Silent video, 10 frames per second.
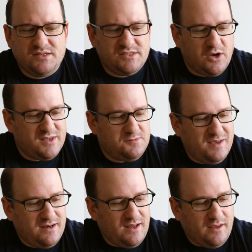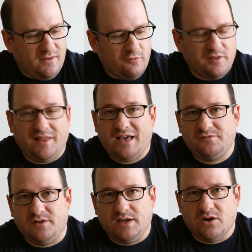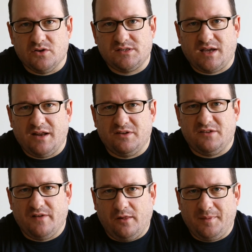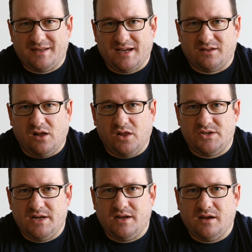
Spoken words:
So it's been, over the last few years, kind of a developing technology.